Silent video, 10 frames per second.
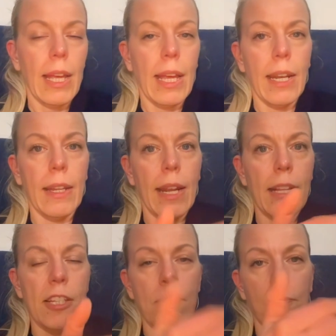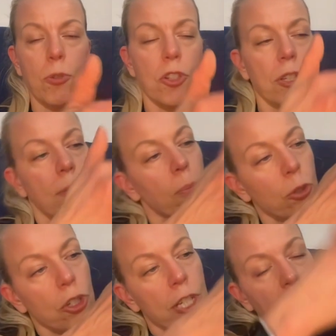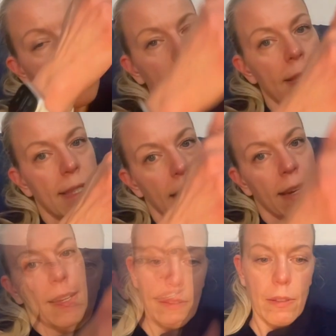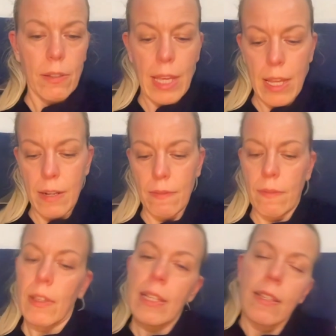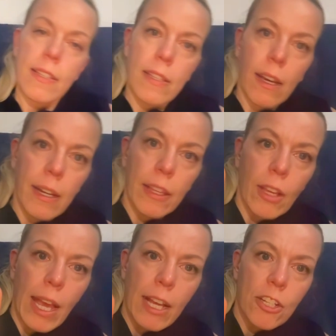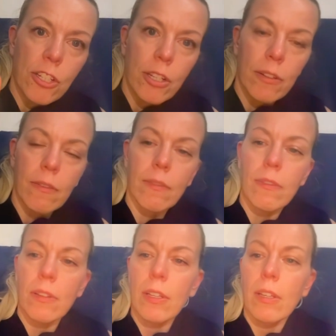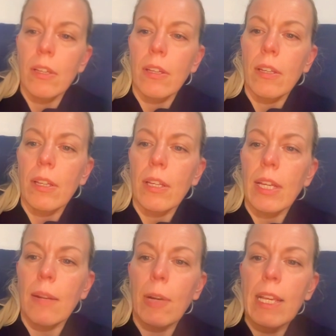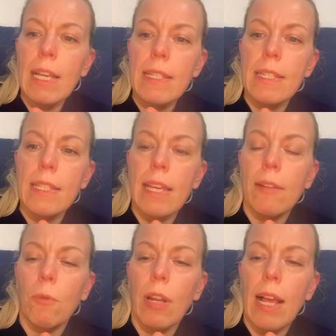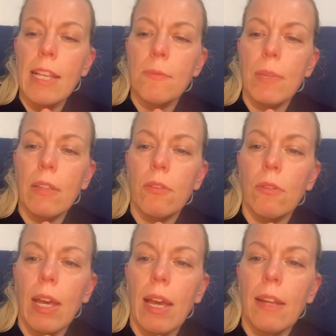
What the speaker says: And then I just push send. Again, it's starting the action. And my guess is it will ask me to